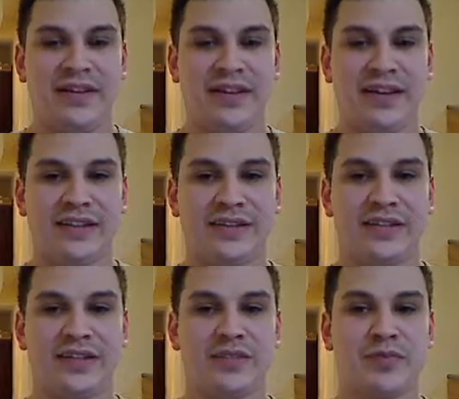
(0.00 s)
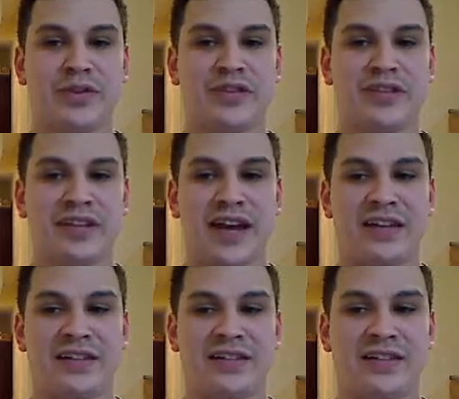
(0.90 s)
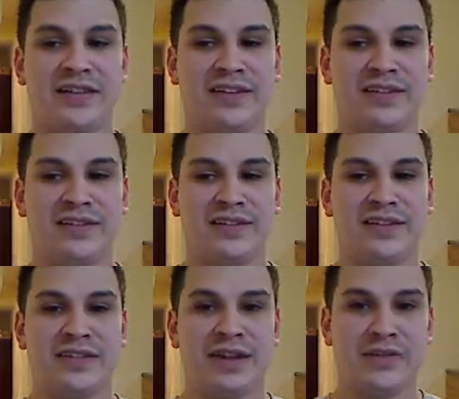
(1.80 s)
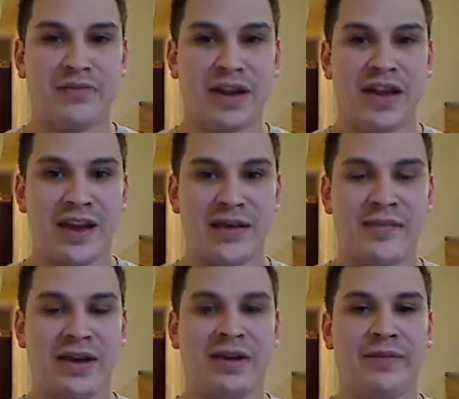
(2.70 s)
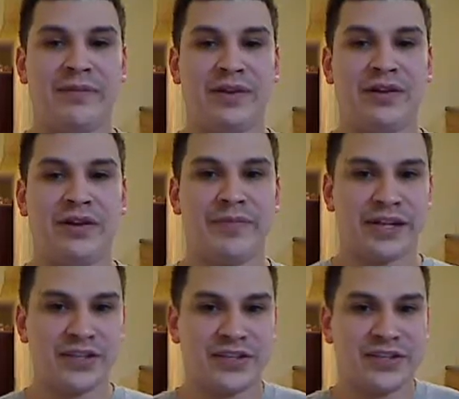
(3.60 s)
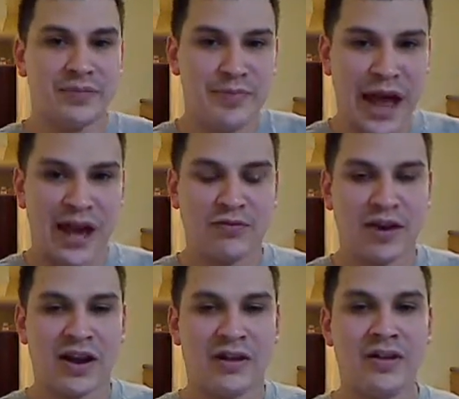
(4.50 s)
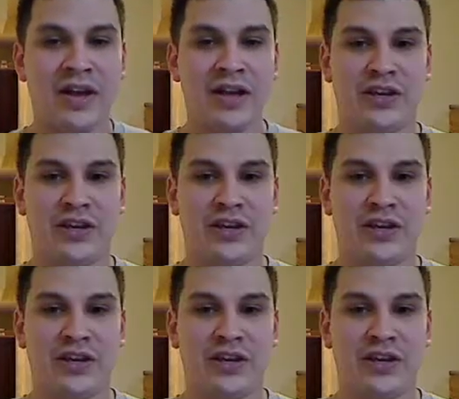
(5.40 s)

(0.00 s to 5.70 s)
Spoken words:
That his personality is here I am, and I'm not just in the background.